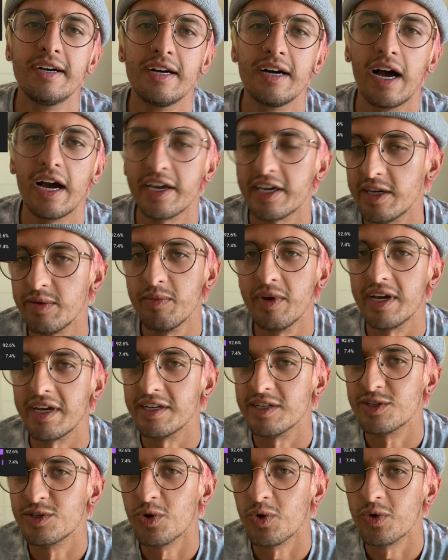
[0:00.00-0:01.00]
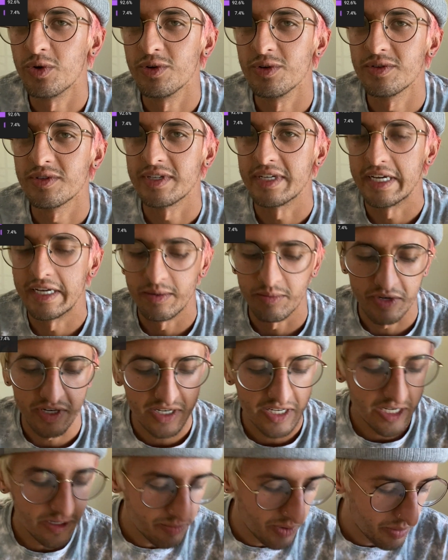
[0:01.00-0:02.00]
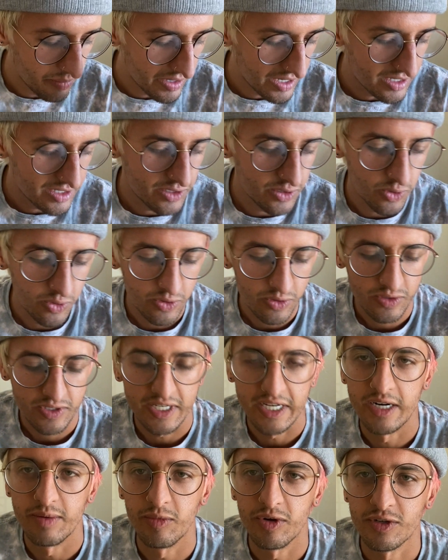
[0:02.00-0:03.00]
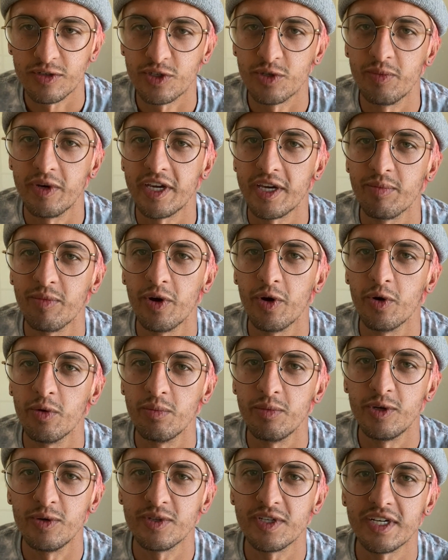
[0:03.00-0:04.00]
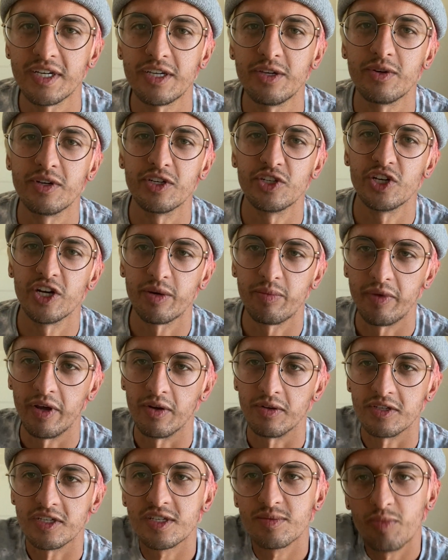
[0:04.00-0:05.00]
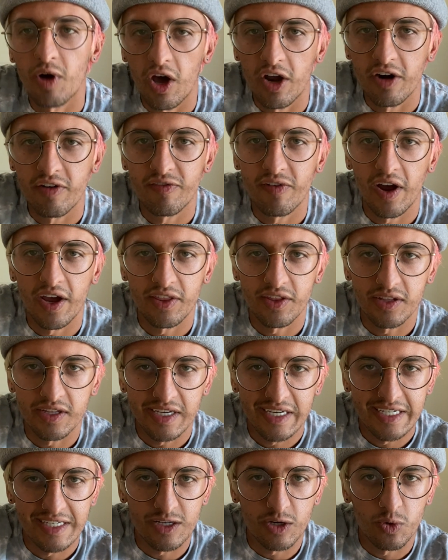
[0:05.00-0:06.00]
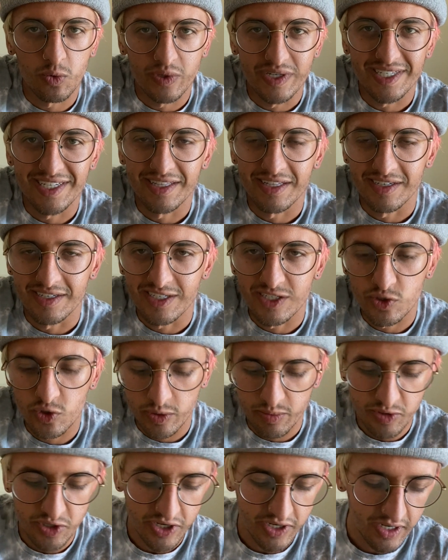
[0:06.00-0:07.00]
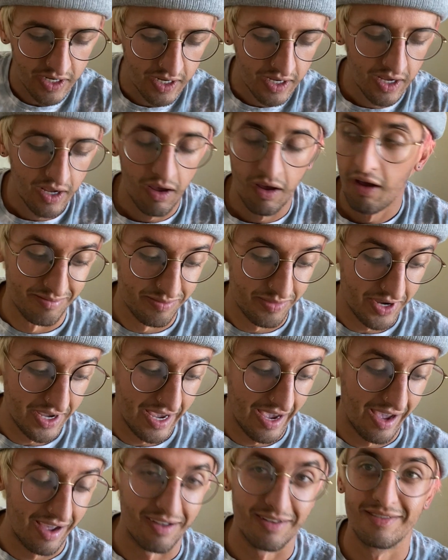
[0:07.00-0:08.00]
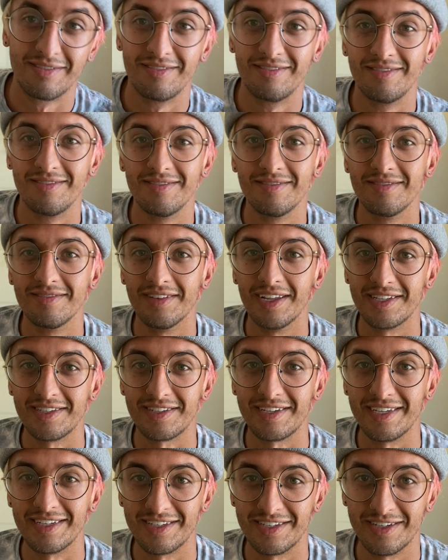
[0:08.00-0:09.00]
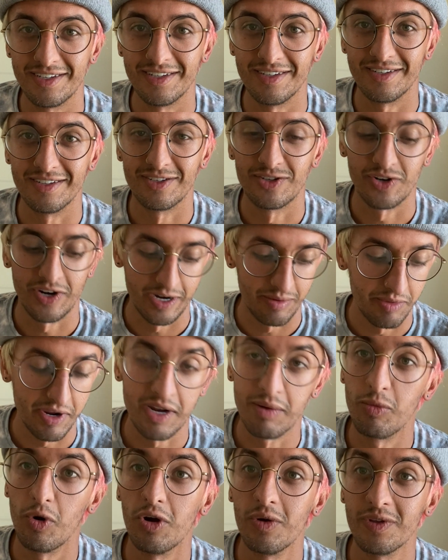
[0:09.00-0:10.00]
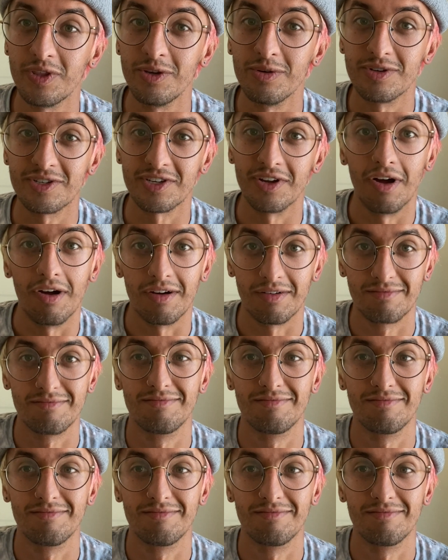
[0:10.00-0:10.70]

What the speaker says: I keep making tutorials, and I'm gonna keep on making tutorials, and I'm also making my own music. You can check me out on Spotify. The link is always in the description. But yeah, let's get to trying to make a BoyWithUke song.